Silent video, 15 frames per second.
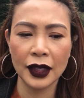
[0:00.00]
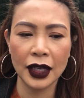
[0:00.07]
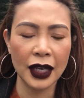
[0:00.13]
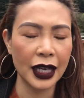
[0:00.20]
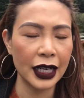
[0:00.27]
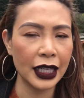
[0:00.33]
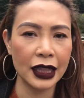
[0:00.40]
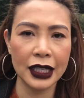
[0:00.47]
I
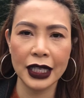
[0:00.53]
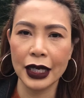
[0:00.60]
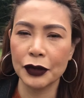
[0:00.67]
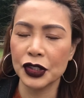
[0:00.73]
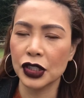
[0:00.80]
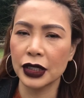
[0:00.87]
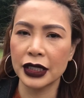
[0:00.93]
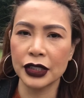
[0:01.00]
didn't think I was
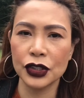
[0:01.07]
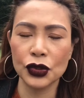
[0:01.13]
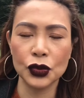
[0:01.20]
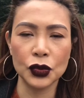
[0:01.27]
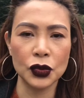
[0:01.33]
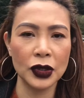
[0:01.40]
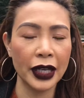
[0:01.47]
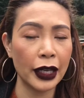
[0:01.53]
good at
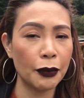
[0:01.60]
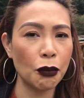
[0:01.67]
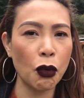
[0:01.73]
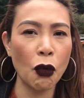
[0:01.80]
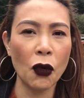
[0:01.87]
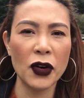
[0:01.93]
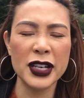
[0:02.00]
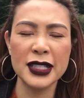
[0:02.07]
school. I had
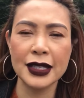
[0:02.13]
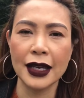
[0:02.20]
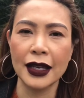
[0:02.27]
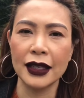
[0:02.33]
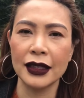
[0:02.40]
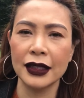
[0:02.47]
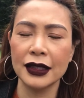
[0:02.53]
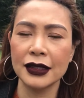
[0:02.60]
poor
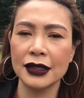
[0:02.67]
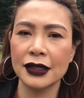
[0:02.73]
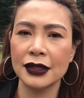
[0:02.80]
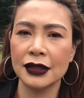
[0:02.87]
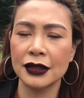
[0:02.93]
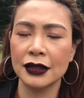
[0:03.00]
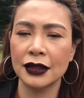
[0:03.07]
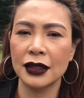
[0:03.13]
attendance.
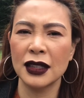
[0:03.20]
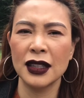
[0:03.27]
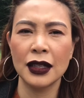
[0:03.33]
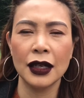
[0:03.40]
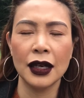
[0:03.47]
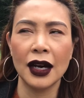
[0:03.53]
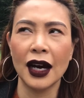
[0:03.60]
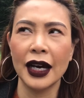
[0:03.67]

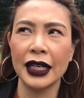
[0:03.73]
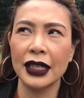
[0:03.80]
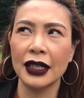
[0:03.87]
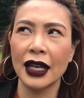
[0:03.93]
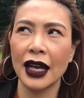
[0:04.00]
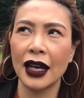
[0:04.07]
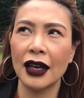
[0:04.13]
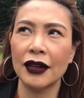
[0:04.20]
I didn't
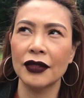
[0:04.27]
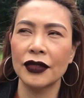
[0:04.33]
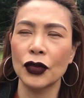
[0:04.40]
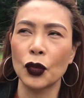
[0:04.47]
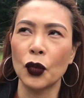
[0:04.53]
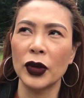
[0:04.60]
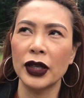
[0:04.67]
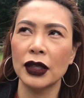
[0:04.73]
have the
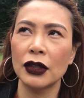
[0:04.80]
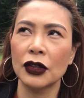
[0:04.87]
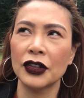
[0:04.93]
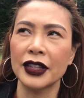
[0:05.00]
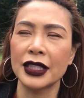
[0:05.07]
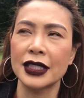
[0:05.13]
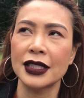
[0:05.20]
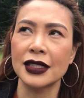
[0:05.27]
will or
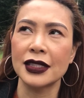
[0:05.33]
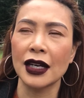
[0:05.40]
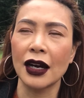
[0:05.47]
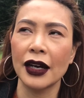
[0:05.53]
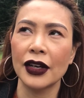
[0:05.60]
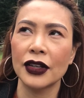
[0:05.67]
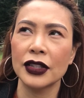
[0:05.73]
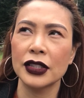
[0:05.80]
the
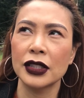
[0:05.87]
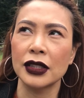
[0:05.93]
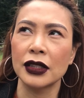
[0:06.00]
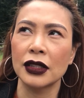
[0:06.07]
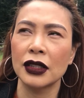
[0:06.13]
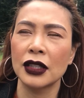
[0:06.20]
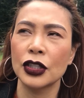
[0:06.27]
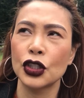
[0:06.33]
desire to
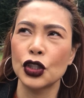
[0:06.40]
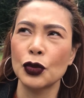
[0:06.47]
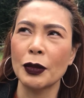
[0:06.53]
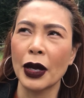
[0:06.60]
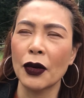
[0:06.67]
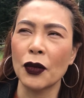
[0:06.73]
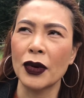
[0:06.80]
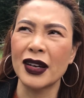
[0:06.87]
do my
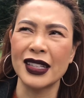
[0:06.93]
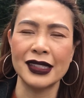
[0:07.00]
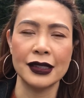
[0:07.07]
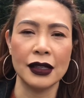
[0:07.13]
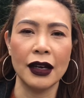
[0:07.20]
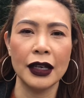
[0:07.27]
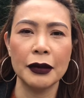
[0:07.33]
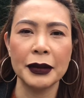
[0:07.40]

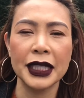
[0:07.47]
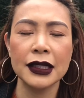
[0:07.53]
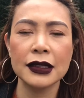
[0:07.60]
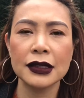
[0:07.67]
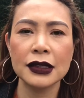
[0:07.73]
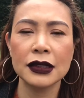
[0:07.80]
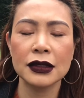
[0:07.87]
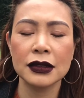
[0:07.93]
assignments.
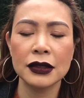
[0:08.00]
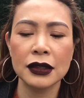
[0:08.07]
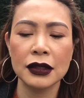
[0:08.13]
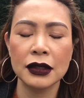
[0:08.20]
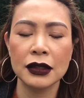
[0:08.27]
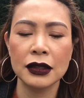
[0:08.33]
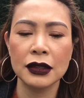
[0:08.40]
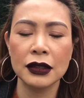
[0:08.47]

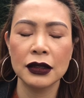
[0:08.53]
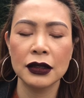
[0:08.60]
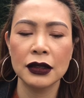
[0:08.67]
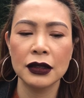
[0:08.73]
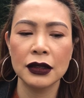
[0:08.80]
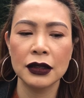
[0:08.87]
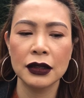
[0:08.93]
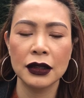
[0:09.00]

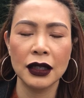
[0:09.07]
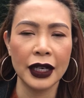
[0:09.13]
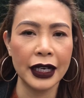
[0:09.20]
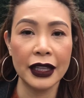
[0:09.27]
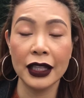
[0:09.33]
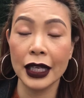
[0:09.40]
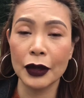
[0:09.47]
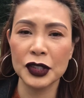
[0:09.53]
I didn't
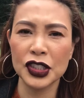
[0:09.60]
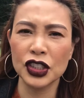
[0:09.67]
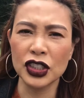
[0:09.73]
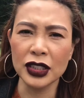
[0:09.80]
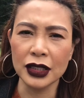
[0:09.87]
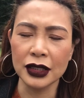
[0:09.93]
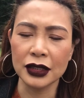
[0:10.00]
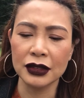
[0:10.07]
think I was
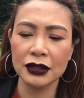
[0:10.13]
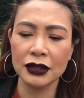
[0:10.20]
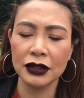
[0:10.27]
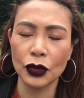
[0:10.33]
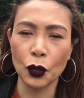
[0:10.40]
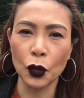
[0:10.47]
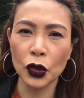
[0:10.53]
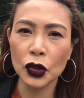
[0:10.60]
good. The
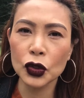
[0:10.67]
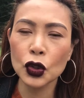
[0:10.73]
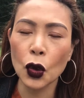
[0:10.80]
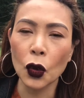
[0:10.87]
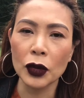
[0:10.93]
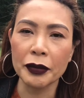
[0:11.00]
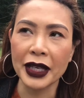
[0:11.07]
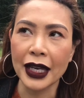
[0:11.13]
world
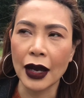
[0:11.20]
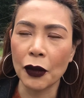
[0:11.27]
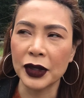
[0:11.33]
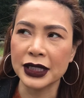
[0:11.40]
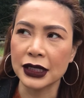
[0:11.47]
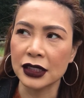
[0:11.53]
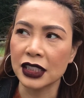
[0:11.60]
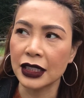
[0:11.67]
told me I
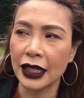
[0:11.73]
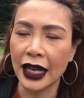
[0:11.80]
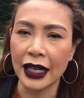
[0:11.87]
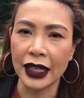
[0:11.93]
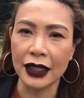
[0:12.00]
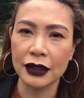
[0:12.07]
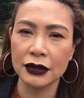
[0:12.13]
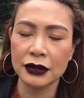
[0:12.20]
wasn't good at it.
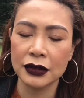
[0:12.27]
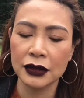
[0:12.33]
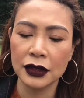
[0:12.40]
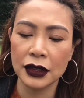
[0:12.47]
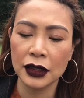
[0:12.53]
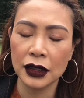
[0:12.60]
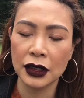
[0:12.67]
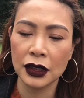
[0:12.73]

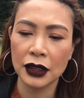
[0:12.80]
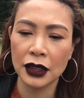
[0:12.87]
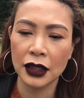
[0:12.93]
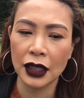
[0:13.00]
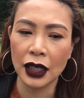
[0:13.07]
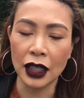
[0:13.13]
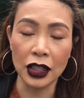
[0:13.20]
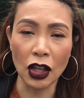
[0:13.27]

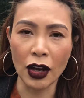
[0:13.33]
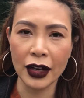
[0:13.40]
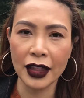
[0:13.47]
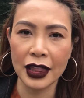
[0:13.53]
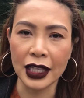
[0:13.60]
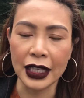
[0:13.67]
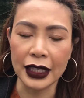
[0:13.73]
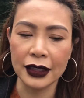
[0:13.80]
A lot of
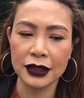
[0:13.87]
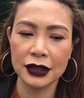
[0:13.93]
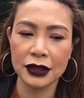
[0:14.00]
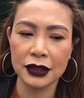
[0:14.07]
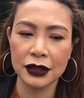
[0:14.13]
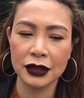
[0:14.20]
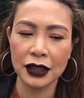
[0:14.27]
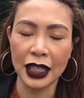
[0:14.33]
things.
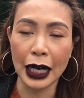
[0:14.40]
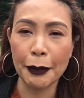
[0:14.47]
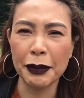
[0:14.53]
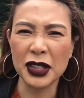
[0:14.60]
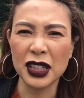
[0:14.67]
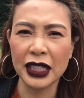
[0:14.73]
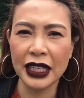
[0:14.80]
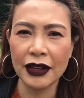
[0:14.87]
And I
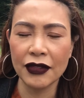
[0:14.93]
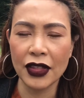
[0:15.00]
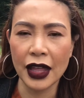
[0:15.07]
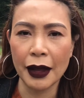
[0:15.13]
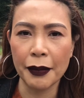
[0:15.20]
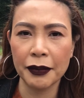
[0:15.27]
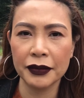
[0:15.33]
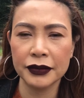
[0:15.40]
believed them.